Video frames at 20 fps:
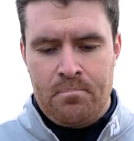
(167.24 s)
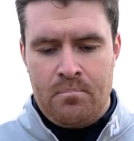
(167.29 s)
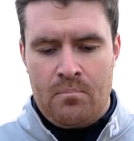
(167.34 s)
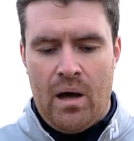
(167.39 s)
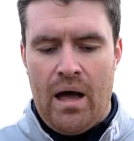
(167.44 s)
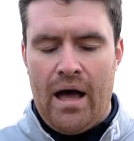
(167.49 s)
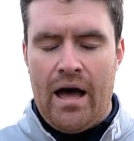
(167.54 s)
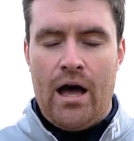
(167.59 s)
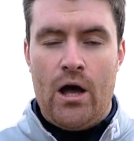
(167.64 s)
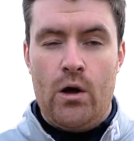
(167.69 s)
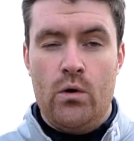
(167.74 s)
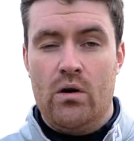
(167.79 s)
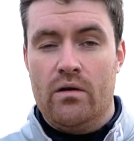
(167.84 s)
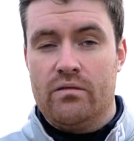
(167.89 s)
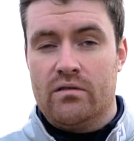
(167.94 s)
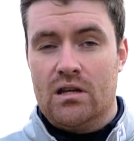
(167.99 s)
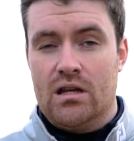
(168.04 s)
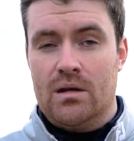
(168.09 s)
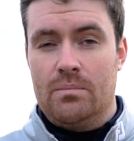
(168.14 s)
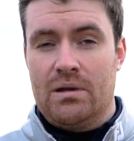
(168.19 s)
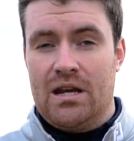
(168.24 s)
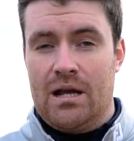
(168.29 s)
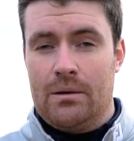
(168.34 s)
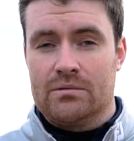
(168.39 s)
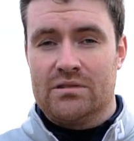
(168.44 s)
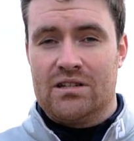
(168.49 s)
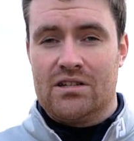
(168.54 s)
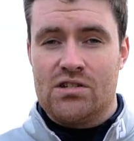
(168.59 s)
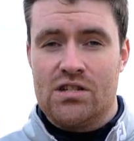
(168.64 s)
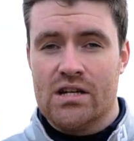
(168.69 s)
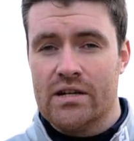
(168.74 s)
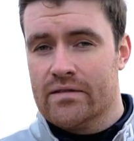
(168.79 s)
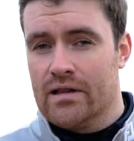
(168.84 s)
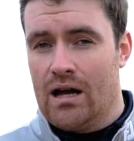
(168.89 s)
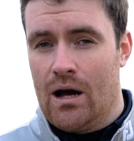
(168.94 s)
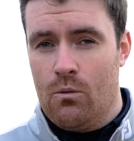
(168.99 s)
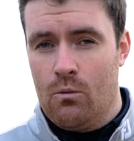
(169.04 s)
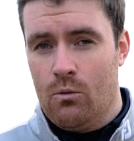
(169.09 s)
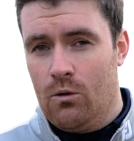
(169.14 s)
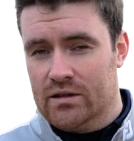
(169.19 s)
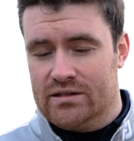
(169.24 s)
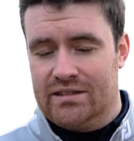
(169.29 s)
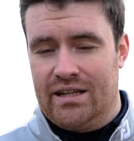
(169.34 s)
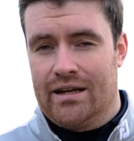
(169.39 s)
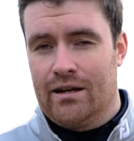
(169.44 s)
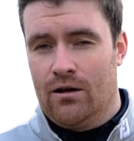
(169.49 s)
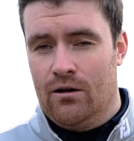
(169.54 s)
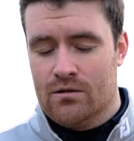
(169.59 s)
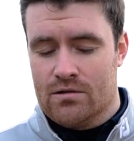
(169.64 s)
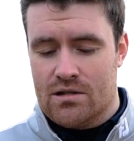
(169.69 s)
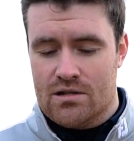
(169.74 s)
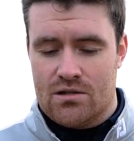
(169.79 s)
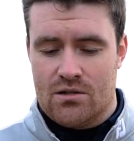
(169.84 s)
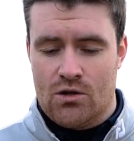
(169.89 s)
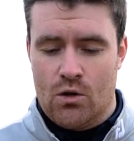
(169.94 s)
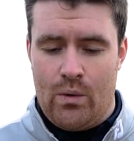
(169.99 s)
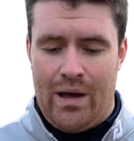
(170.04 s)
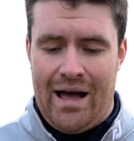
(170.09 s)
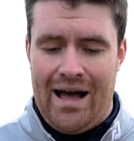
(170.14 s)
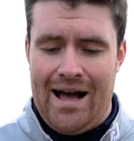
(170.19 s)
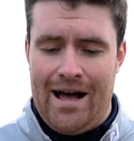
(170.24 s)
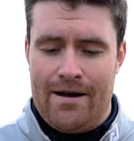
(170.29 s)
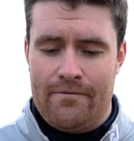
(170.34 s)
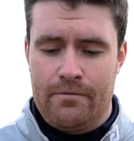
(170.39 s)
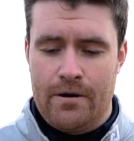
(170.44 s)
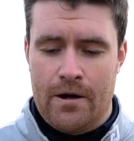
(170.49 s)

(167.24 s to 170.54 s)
But how have they been able to achieve that? What technologies do we have?